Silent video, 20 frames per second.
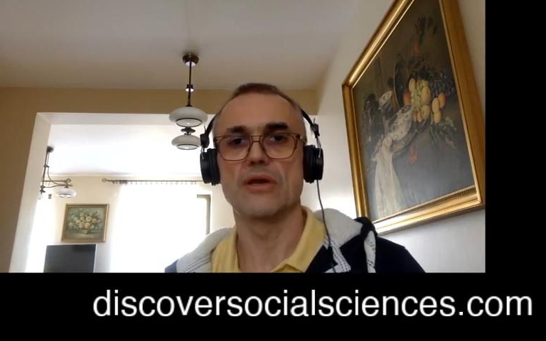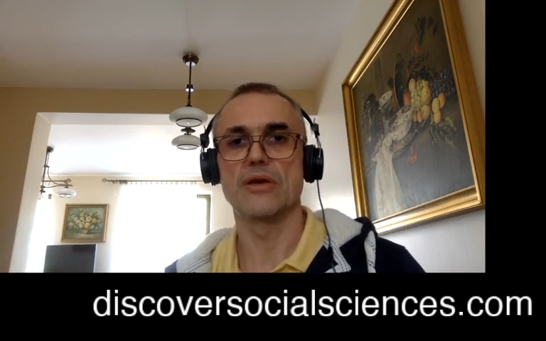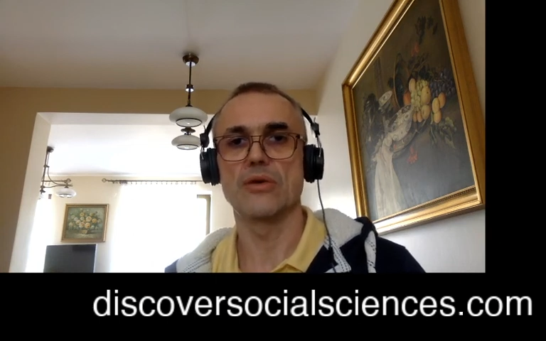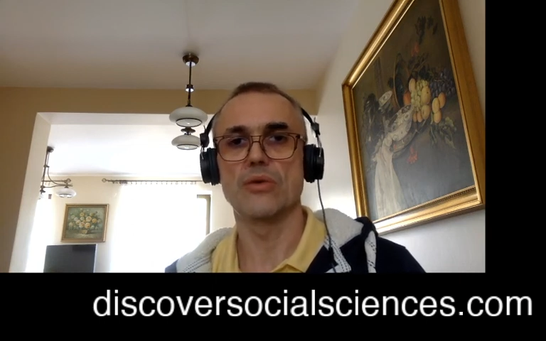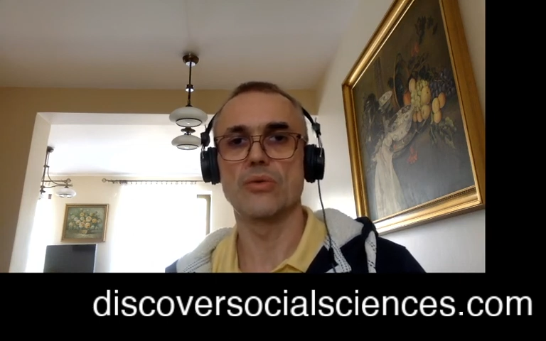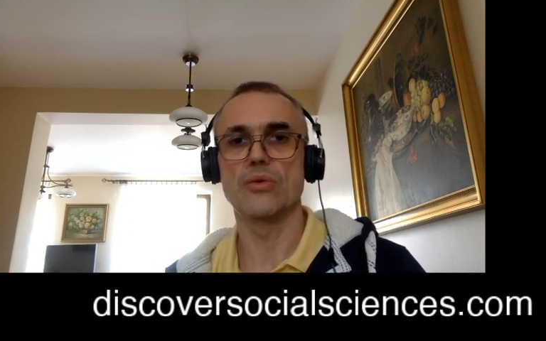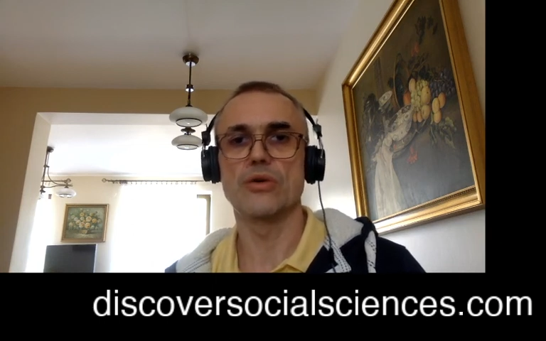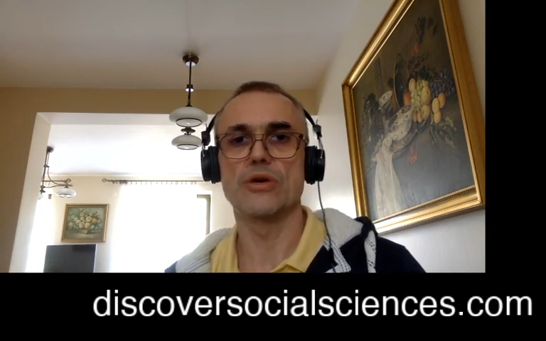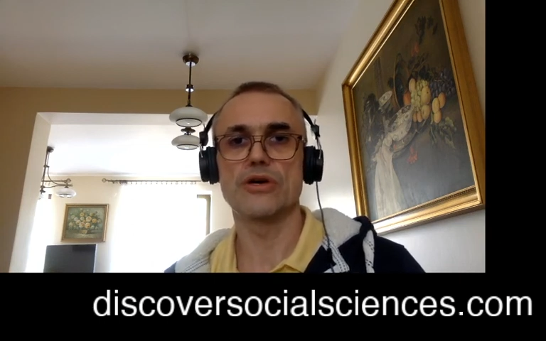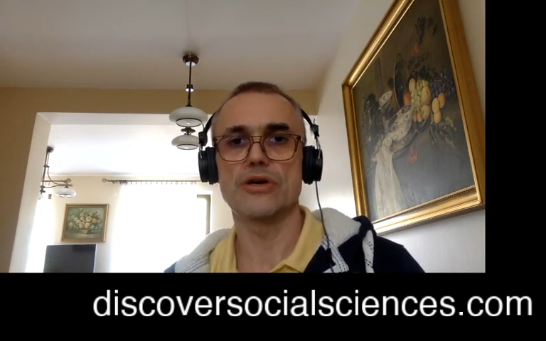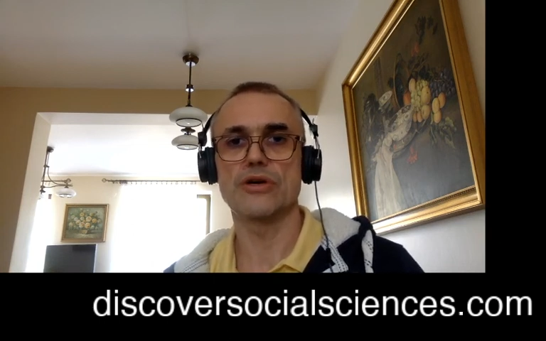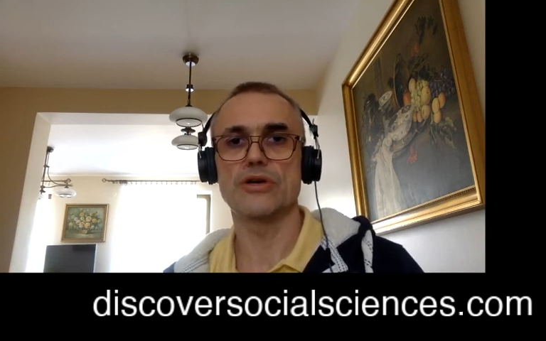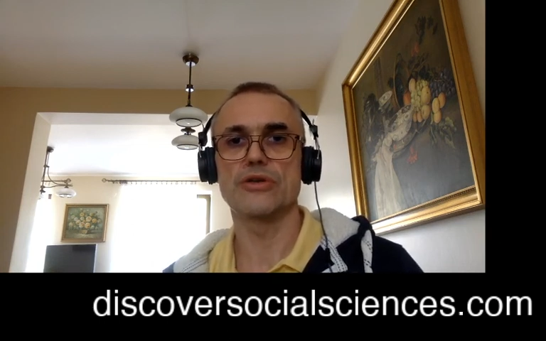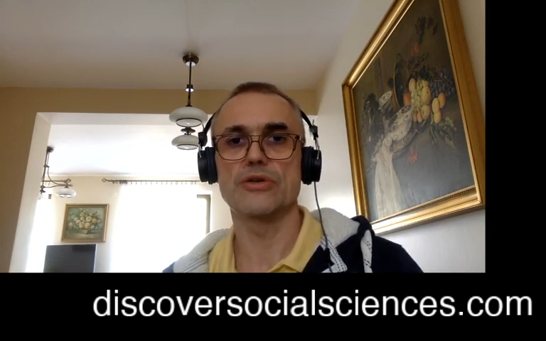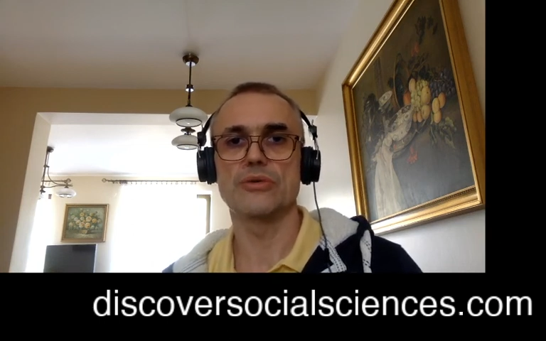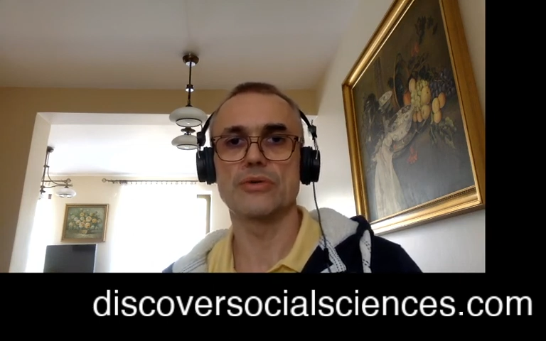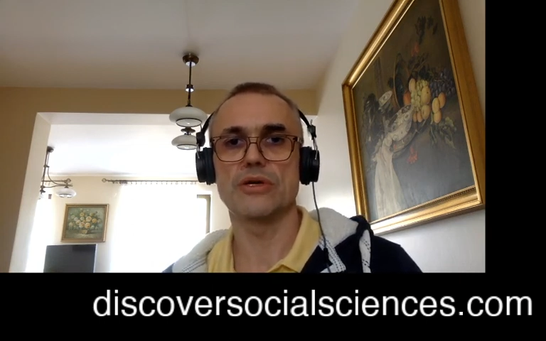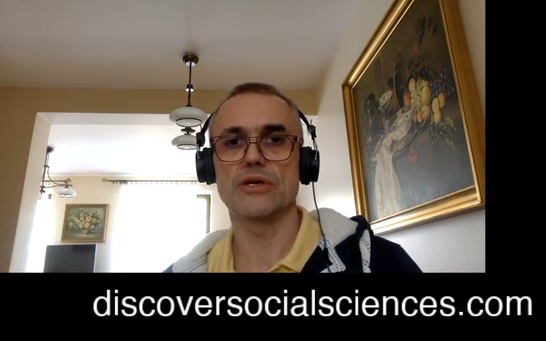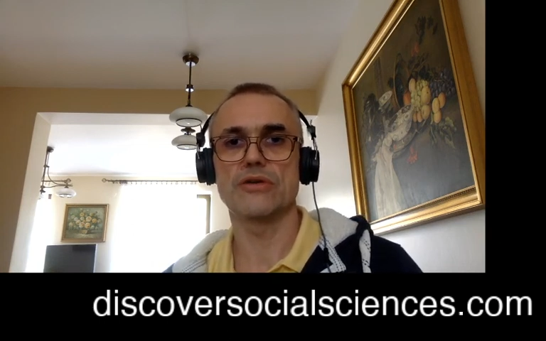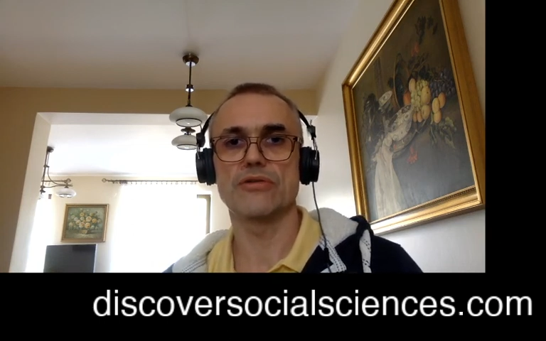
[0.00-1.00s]
where
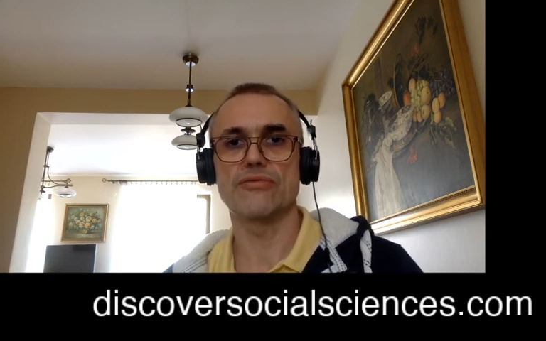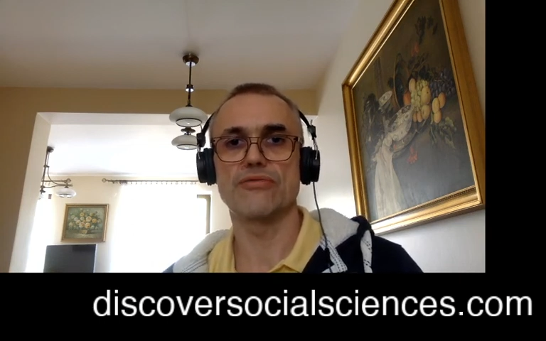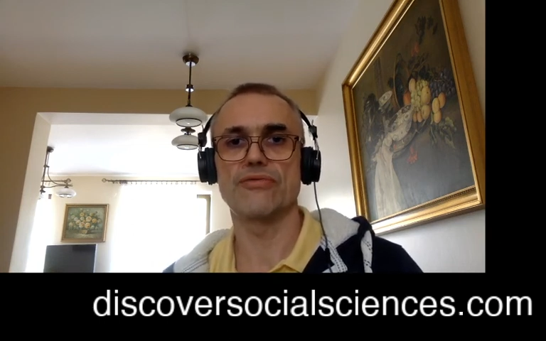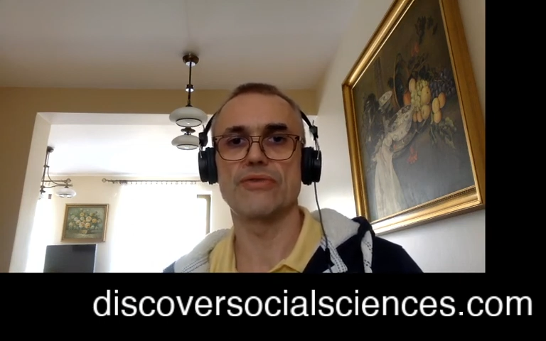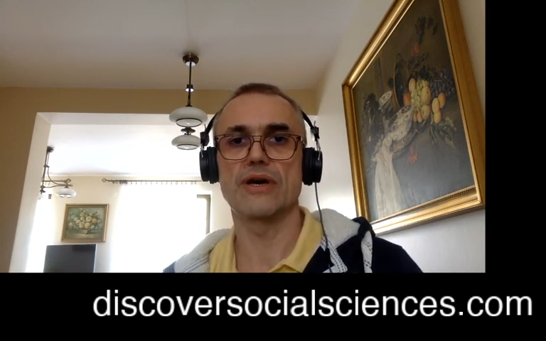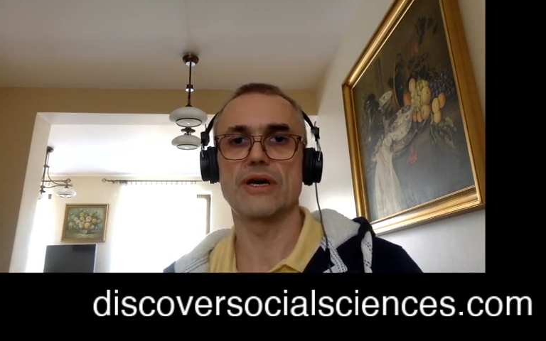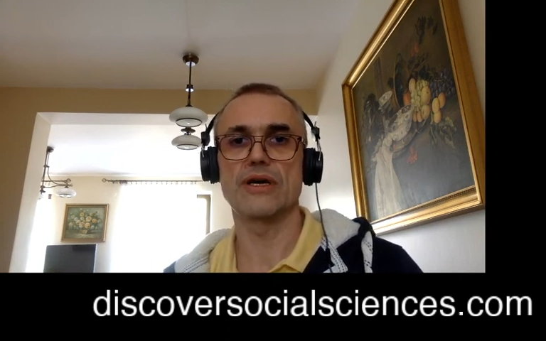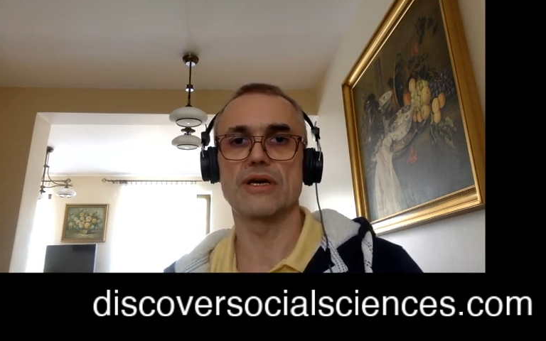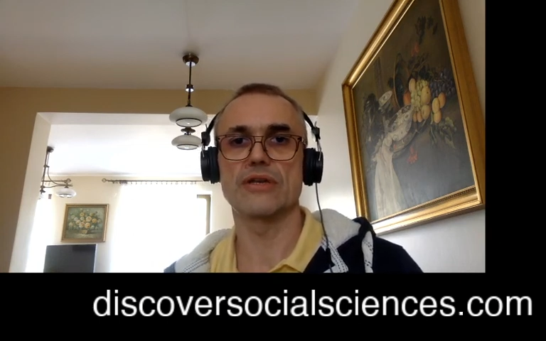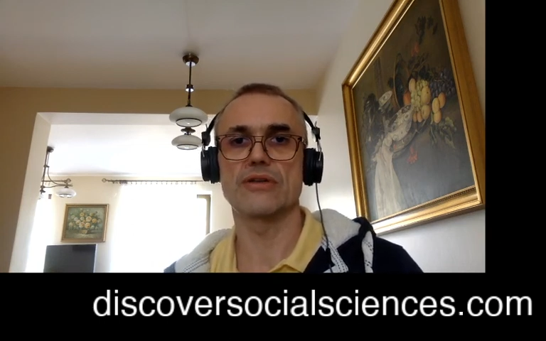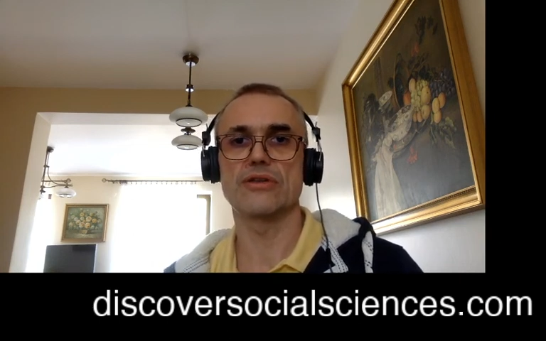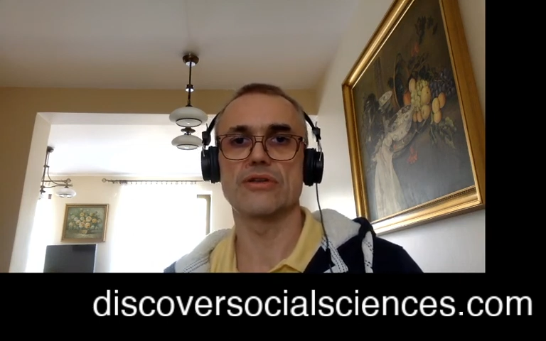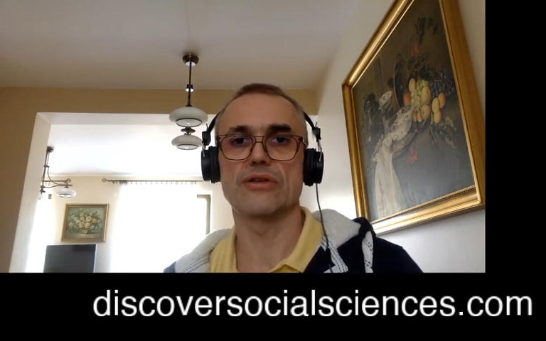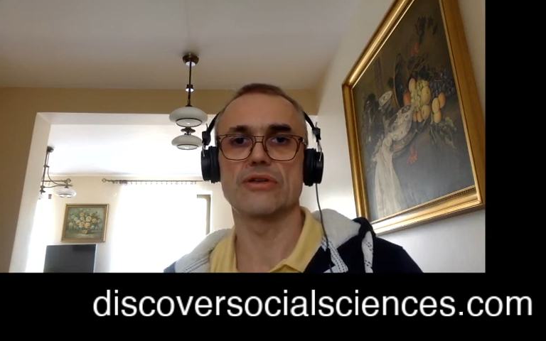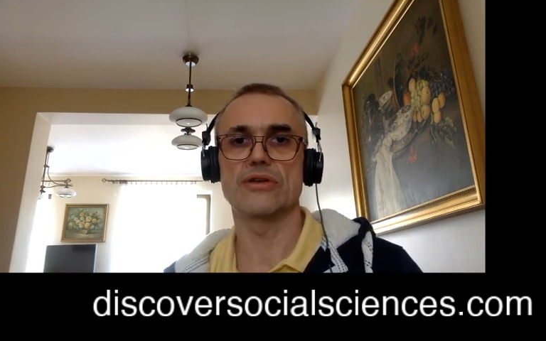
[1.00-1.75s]
you can find